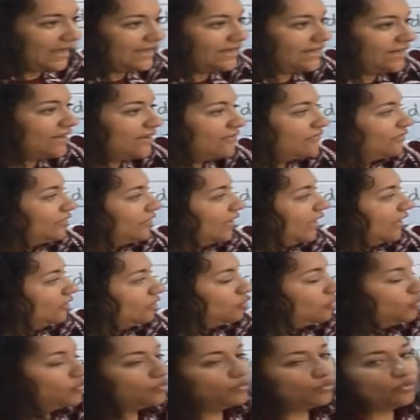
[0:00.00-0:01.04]
left
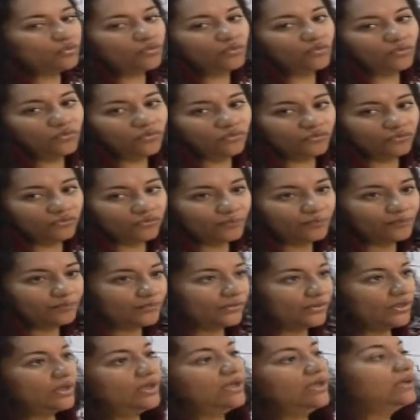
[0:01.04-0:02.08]
it to move
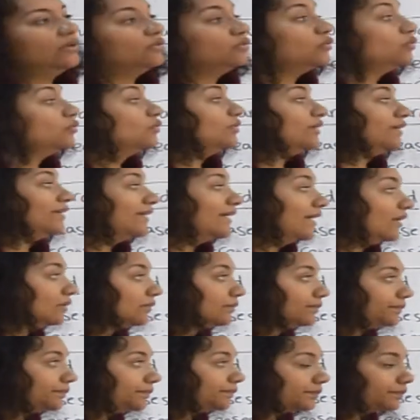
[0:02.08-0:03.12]
to the
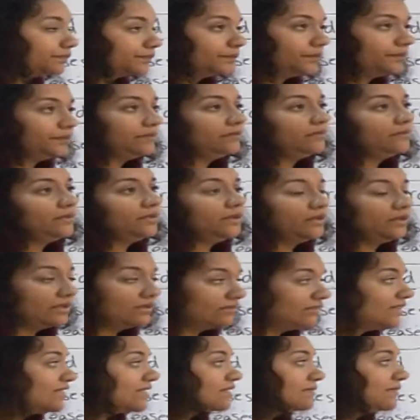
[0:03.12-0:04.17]
down.
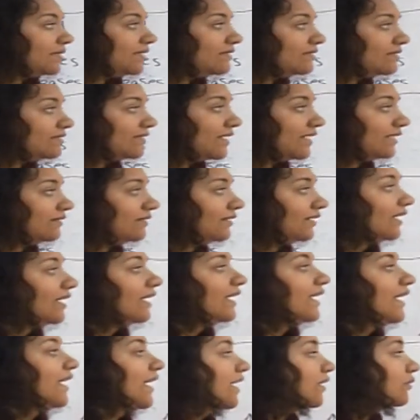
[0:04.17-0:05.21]
This means that
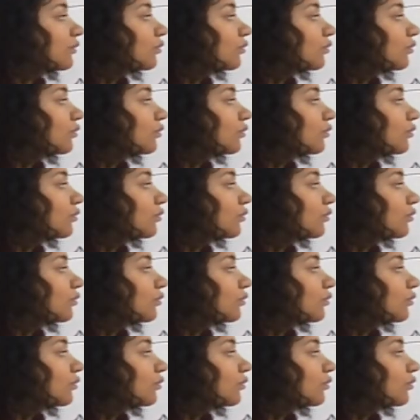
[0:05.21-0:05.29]
it